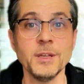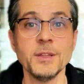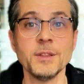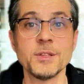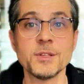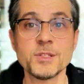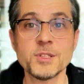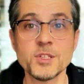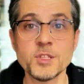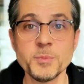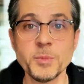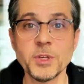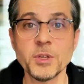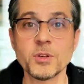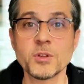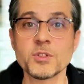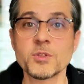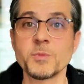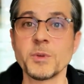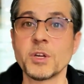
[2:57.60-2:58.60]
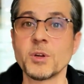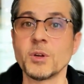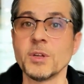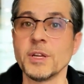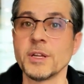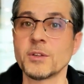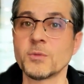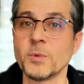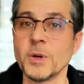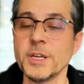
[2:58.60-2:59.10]
This is because we
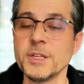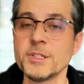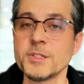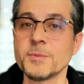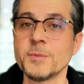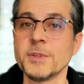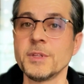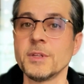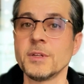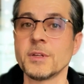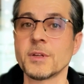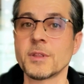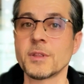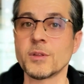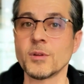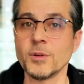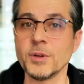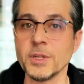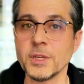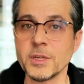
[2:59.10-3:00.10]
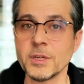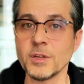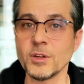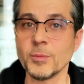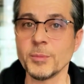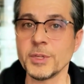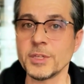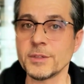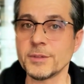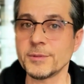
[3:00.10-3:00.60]
collect waste within a 30
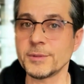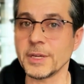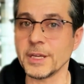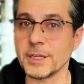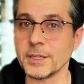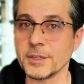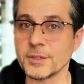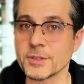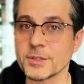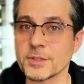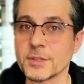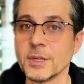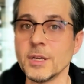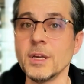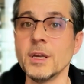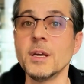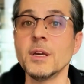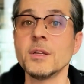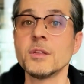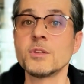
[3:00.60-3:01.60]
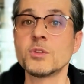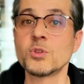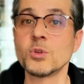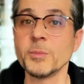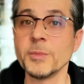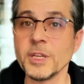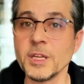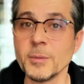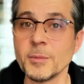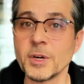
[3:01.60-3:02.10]
kilometer radius to
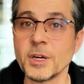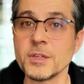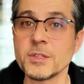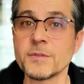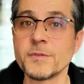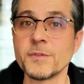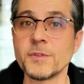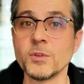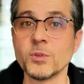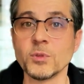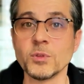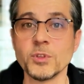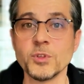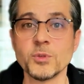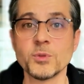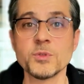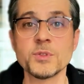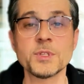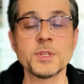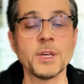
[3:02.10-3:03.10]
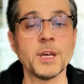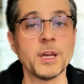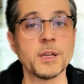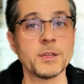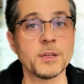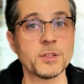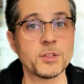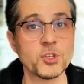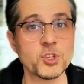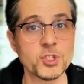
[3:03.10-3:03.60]
minimize fuel use and
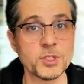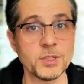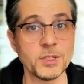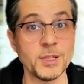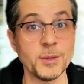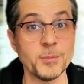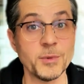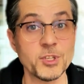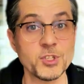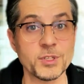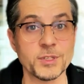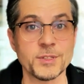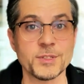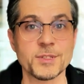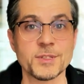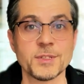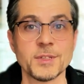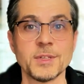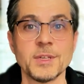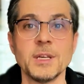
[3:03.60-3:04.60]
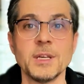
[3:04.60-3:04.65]
additional emissions.